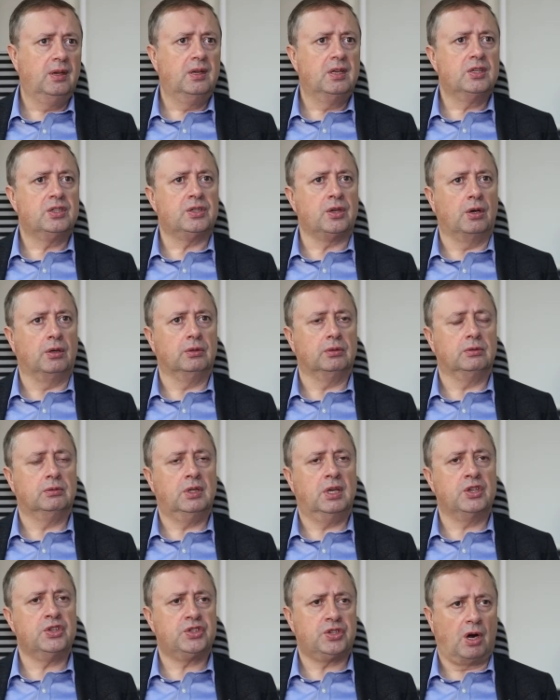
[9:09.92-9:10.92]
So
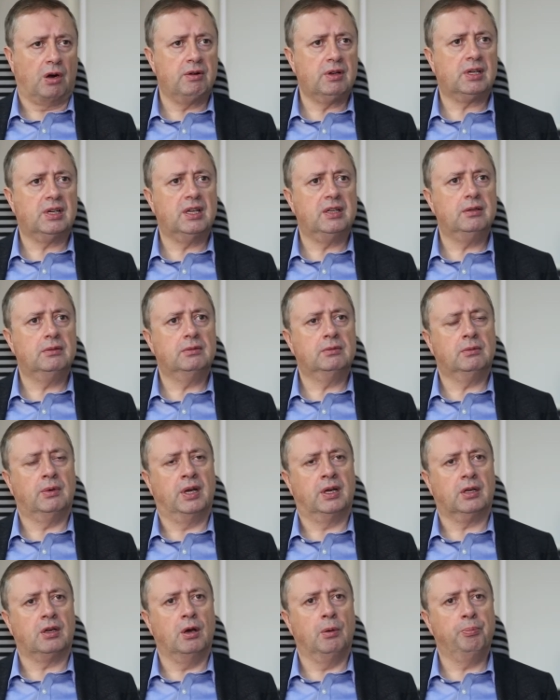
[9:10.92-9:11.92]
historically,
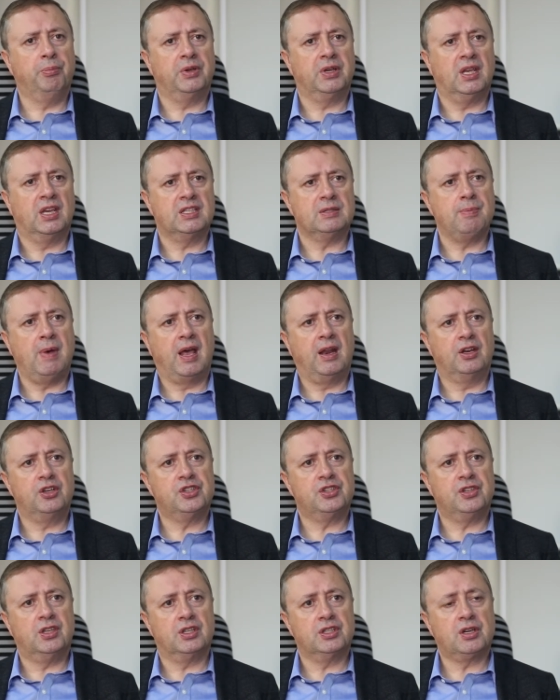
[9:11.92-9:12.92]
when a company has
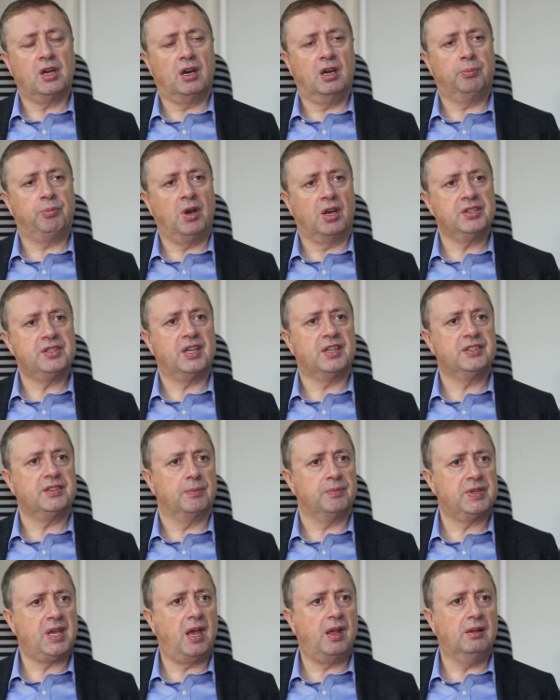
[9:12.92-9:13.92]
managed the entire process
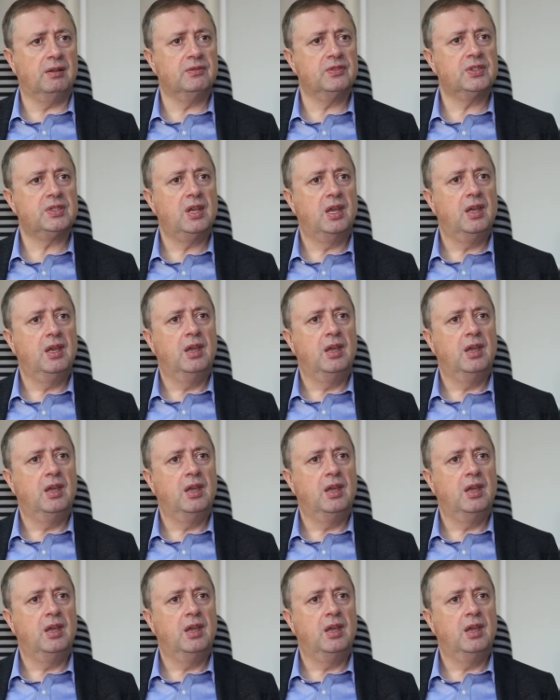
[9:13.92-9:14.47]
themselves,